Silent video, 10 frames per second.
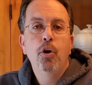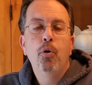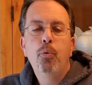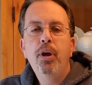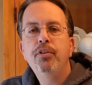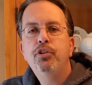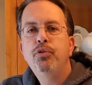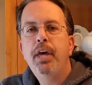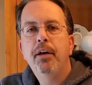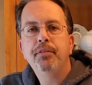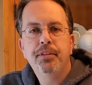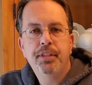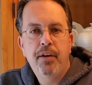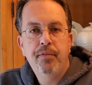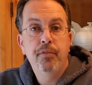We have a
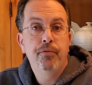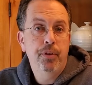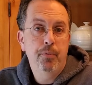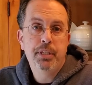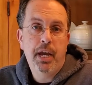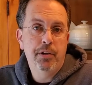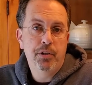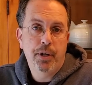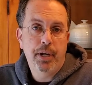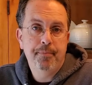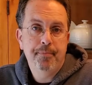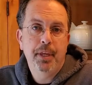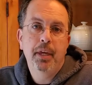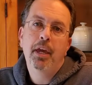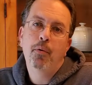2007 Fleetwood Saratoga,
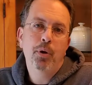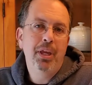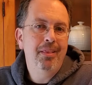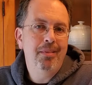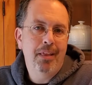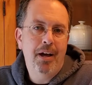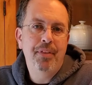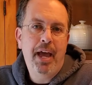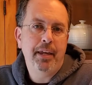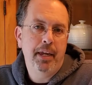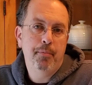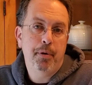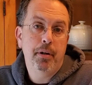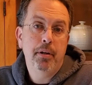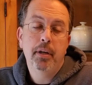and we love that
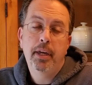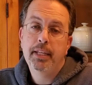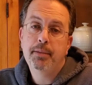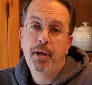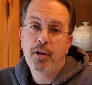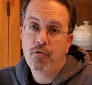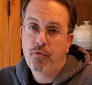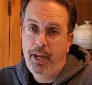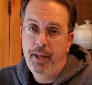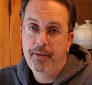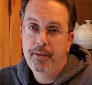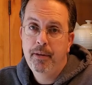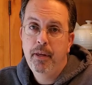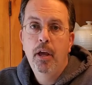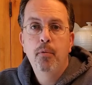camper. It's been great.
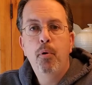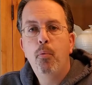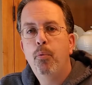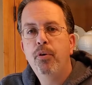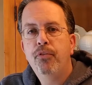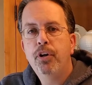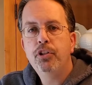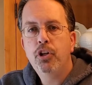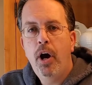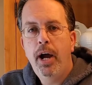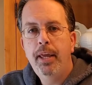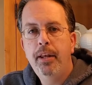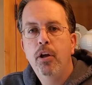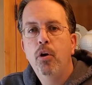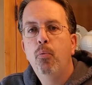But when we first got it,
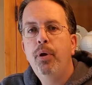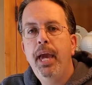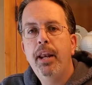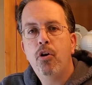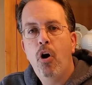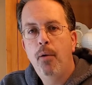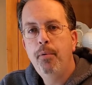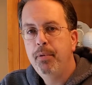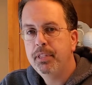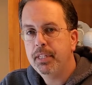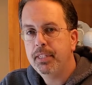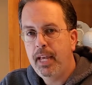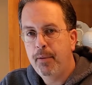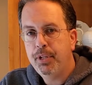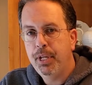we had a common
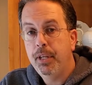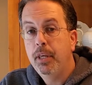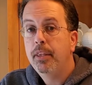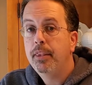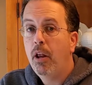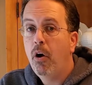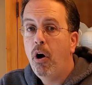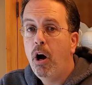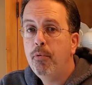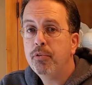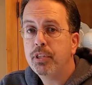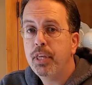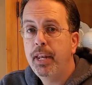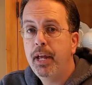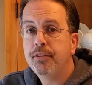misconception that almost
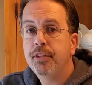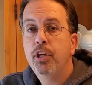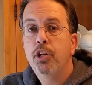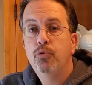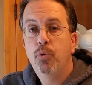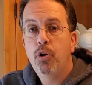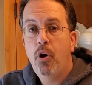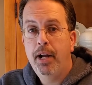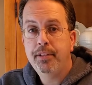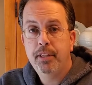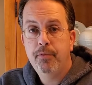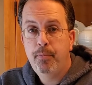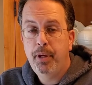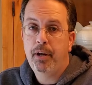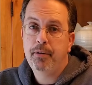led us to a costly
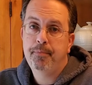repair.